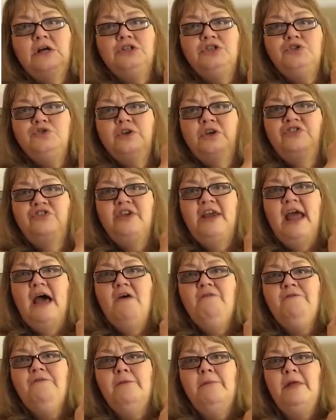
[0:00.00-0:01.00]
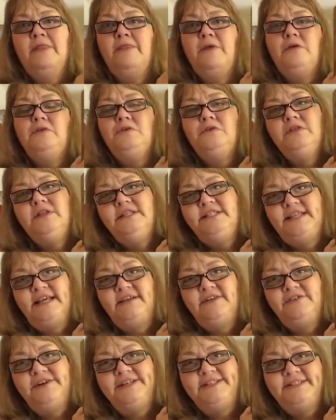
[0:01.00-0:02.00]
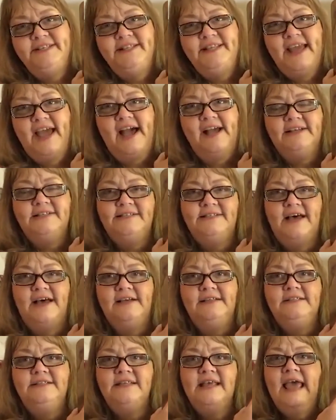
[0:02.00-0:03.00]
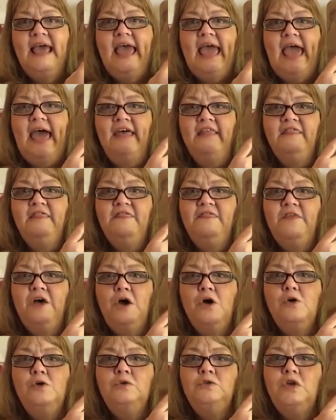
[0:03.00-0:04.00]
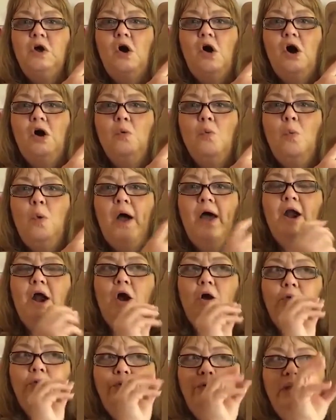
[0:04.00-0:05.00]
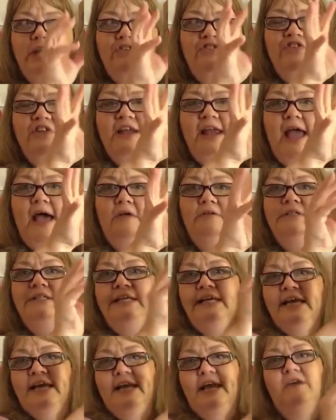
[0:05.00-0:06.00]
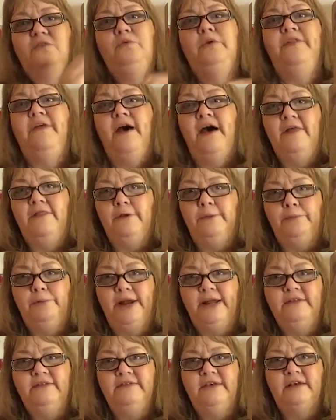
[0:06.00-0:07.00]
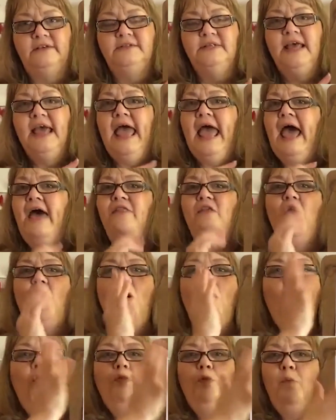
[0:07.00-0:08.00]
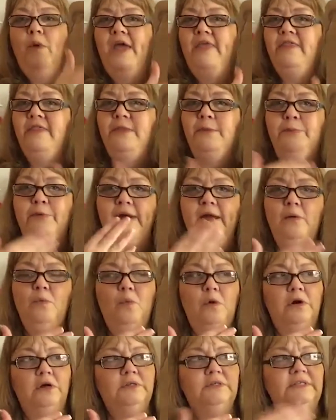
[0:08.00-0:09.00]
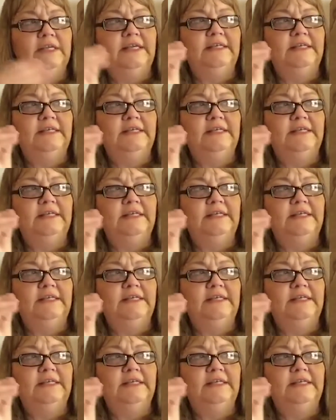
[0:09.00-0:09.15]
stretching out from it, those are the dendrites and the axons, and those are what are reaching out to connect with other brain cells. And the way that the brain works